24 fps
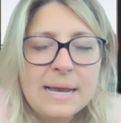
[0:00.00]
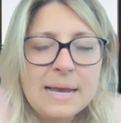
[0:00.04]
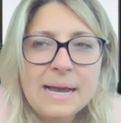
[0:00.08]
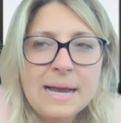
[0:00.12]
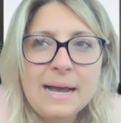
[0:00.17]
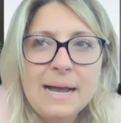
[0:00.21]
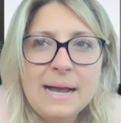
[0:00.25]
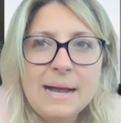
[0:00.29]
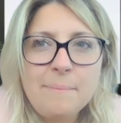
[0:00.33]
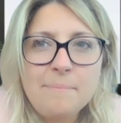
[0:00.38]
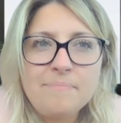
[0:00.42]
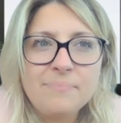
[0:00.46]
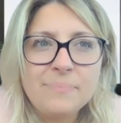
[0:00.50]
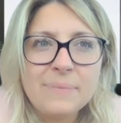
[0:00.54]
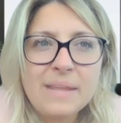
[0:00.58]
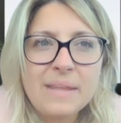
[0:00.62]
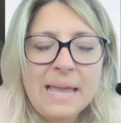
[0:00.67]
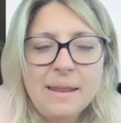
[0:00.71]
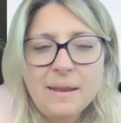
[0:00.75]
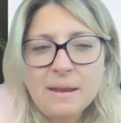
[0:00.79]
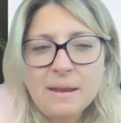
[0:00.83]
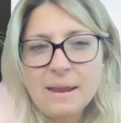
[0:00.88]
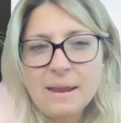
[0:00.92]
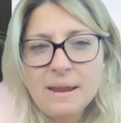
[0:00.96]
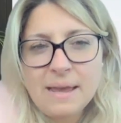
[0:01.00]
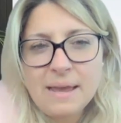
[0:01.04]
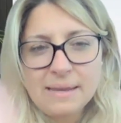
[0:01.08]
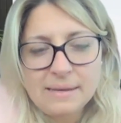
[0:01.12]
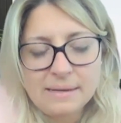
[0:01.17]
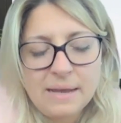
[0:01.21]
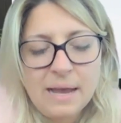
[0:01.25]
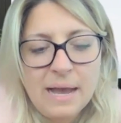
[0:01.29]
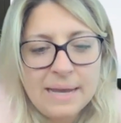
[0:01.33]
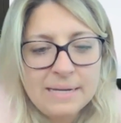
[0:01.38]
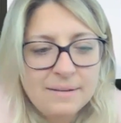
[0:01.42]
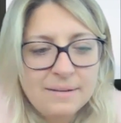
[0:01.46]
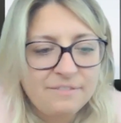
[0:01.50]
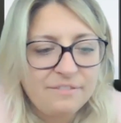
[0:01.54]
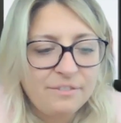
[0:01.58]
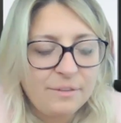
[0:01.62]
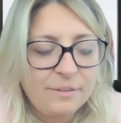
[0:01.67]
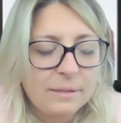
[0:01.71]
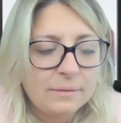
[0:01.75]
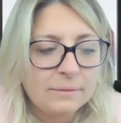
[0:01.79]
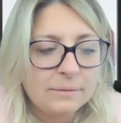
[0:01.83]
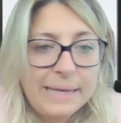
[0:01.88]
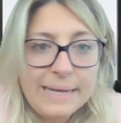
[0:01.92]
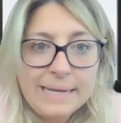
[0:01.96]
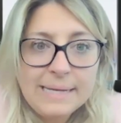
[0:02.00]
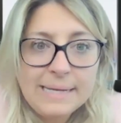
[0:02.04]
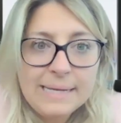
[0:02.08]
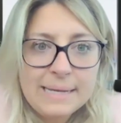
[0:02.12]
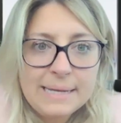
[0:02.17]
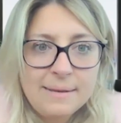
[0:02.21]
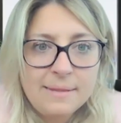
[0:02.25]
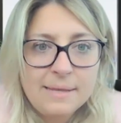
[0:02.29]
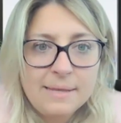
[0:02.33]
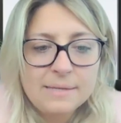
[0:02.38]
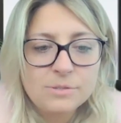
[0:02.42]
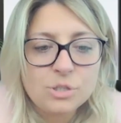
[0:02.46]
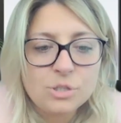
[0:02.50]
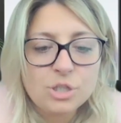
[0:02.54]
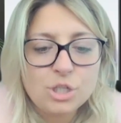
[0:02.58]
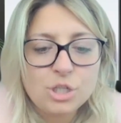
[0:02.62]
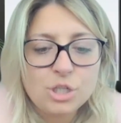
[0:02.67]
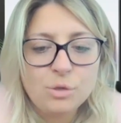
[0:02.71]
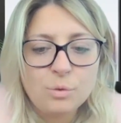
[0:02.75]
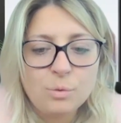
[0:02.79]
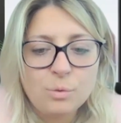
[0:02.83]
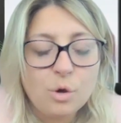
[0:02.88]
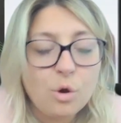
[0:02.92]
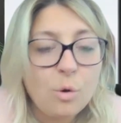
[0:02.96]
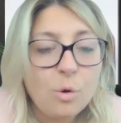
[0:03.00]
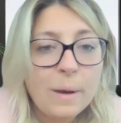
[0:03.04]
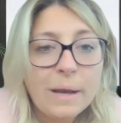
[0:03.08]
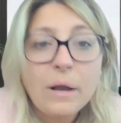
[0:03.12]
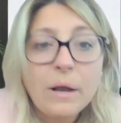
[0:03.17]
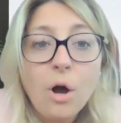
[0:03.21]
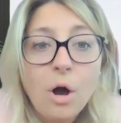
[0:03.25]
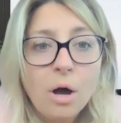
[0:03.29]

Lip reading: And I kind of liken this to quick